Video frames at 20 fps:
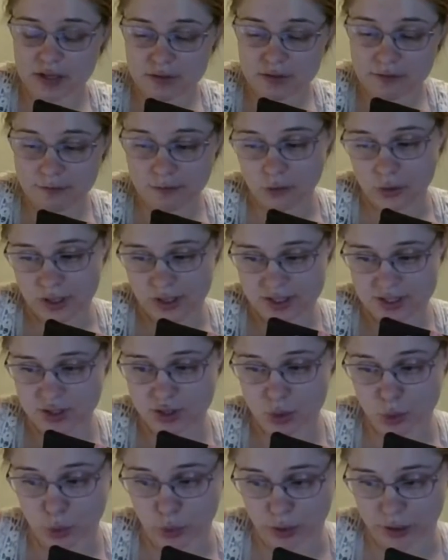Giving Voice
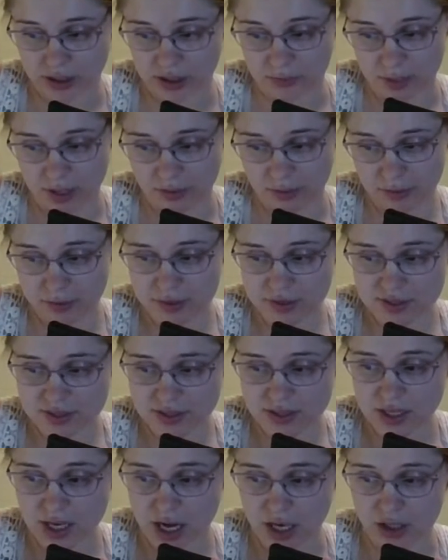to Working
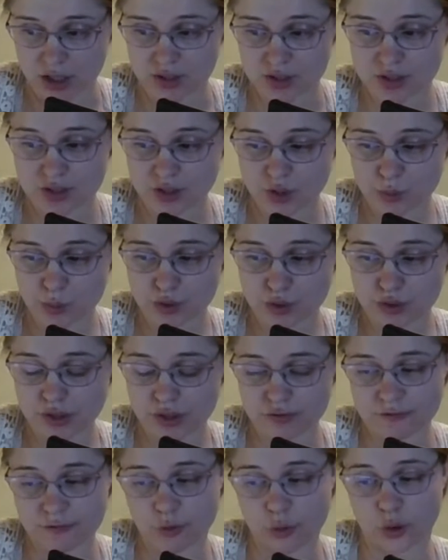Mothers, a
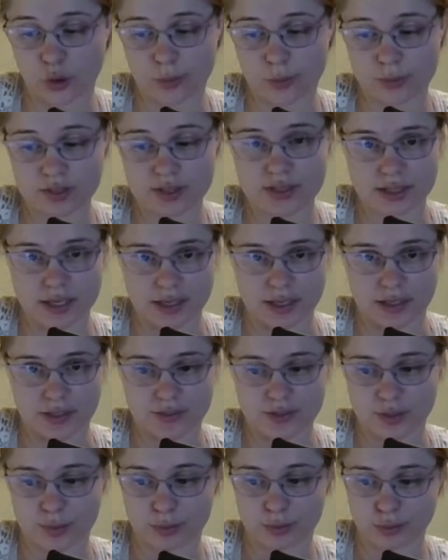Consumer-Informed
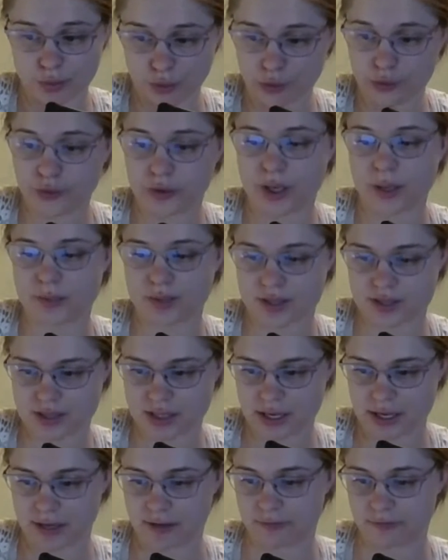Study to Program
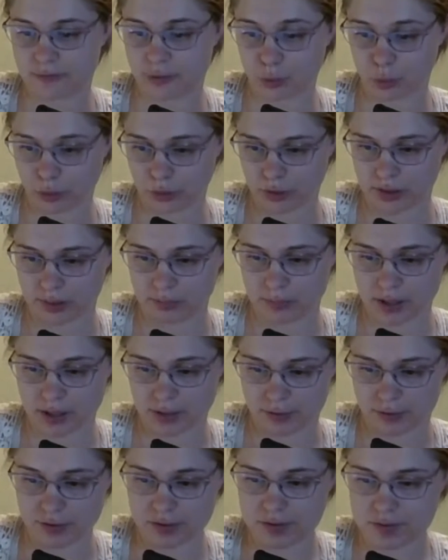Design for
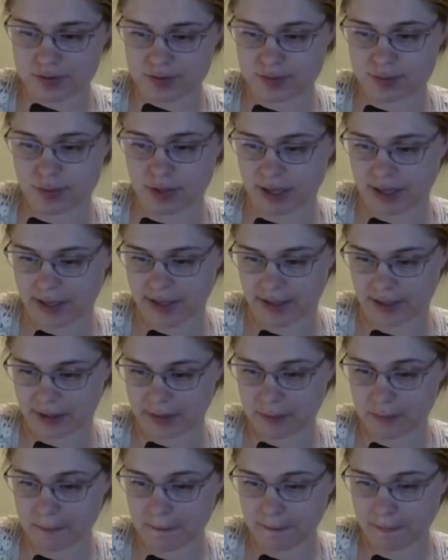Working Mothers
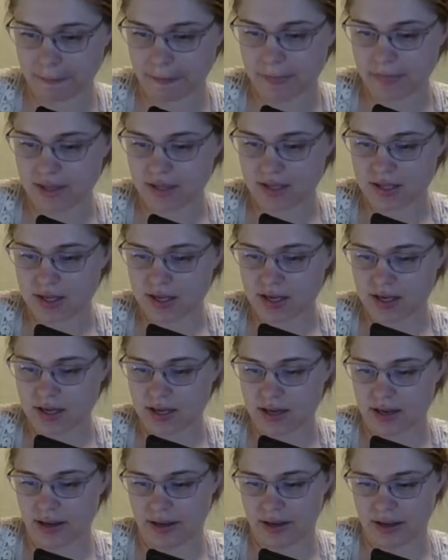by
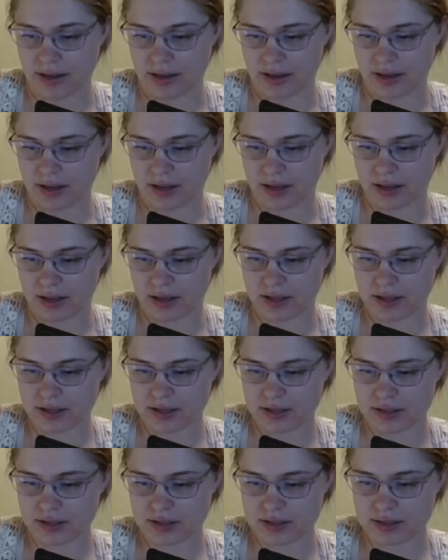
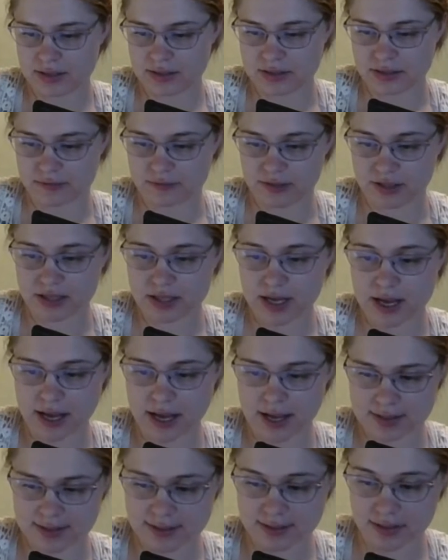
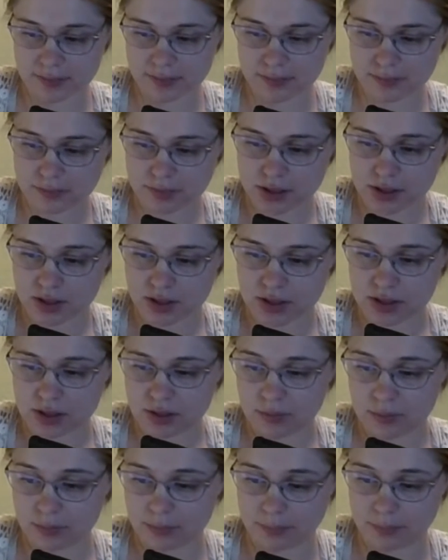Davina Haslam,
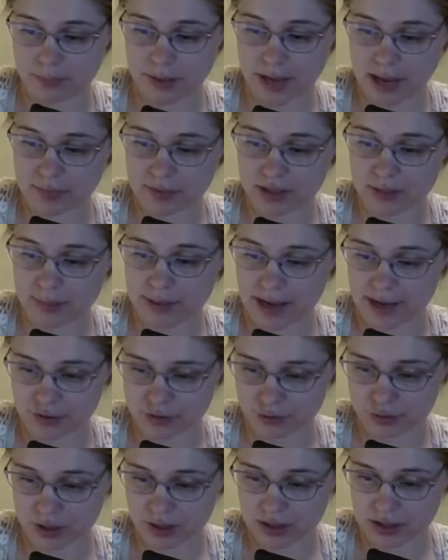Pamela
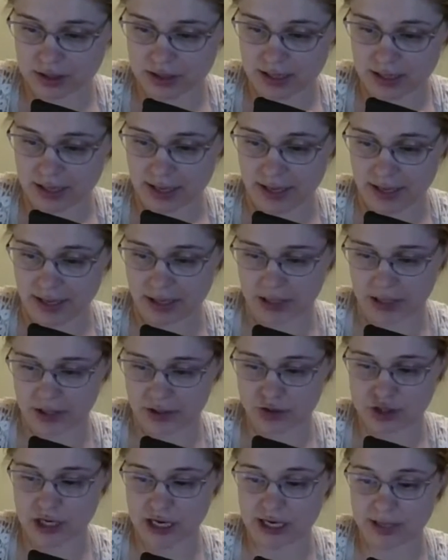Patrick,
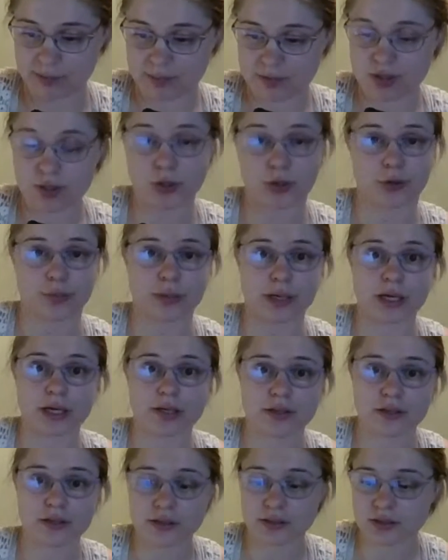and James
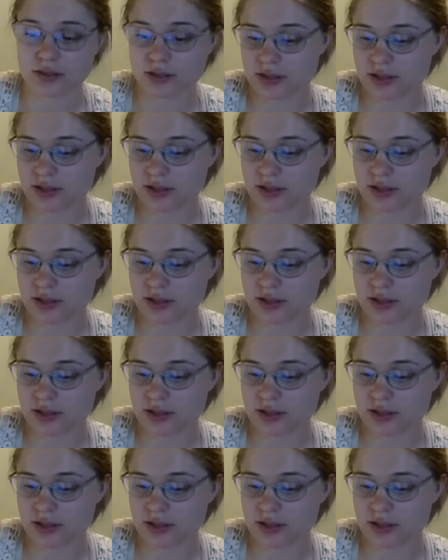Kirby.